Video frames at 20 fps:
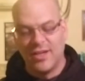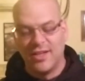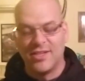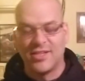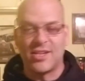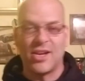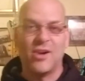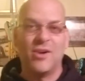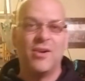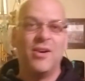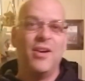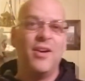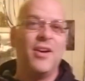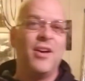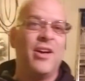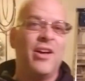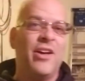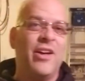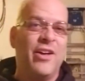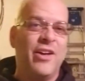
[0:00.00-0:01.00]
So
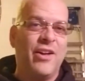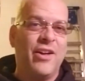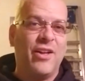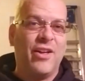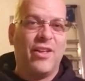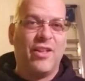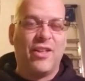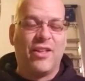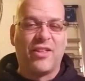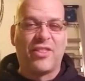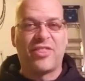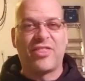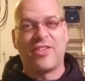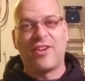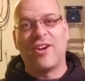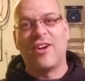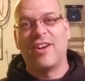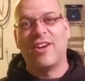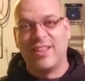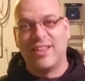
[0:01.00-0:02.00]

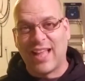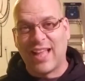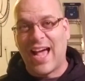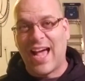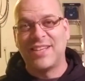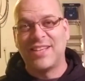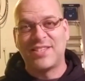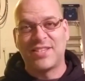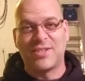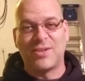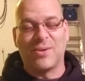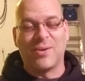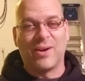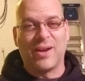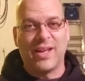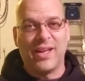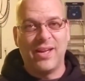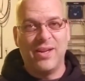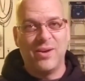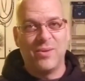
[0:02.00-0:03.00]
third and last
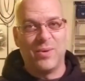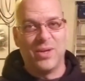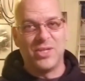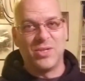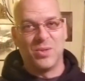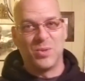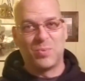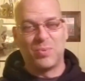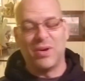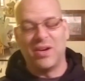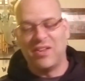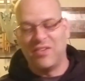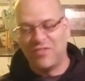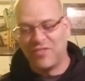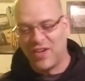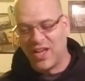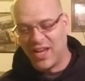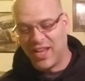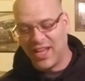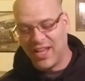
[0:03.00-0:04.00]
story, which was pretty
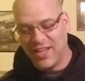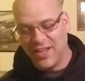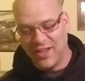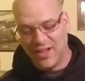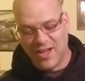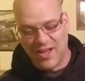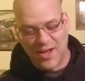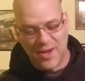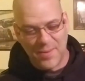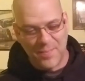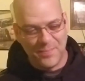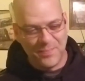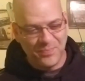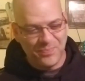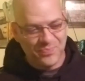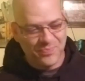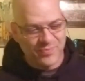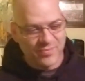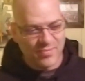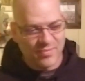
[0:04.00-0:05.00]
funny. Um,
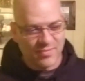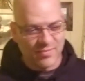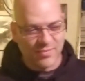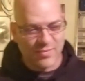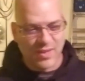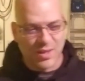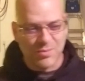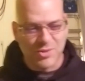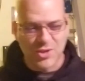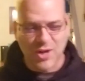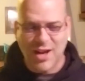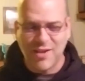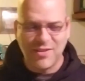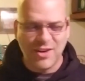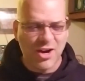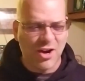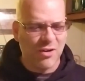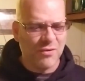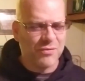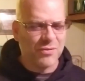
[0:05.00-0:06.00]
I'm driving
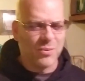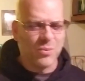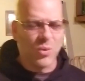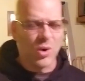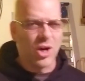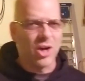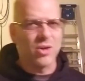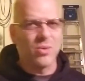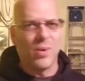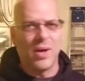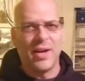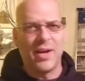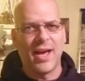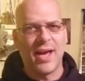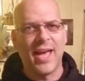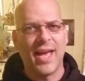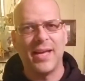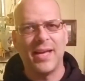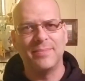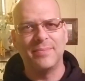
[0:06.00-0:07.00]
home from work one
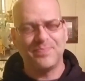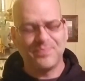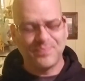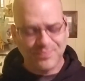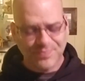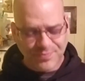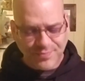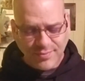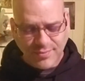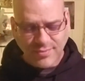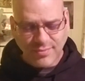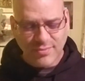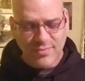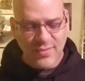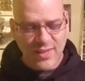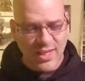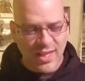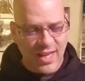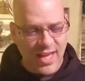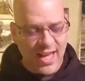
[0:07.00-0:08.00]
night
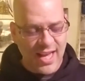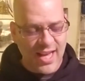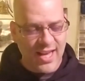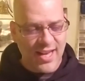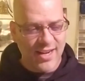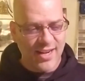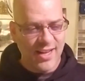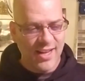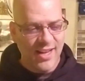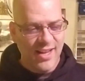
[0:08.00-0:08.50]
and